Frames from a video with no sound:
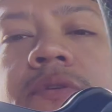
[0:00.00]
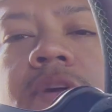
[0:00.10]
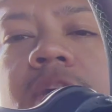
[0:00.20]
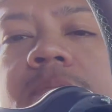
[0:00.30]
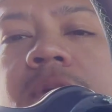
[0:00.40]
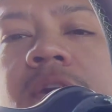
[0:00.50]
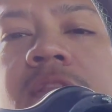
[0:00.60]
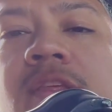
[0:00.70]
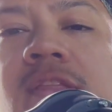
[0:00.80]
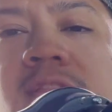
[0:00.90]
I bought
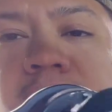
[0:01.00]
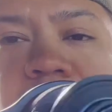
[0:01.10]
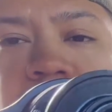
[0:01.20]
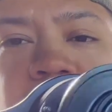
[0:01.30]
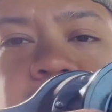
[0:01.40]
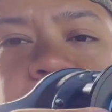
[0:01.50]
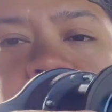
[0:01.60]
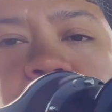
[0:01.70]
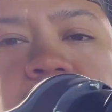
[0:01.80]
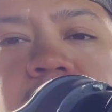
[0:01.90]
the
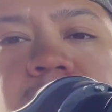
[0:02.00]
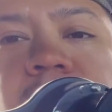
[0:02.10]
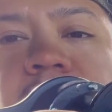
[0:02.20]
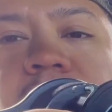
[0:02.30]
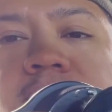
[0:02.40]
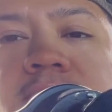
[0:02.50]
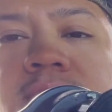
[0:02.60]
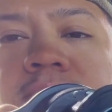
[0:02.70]
quick release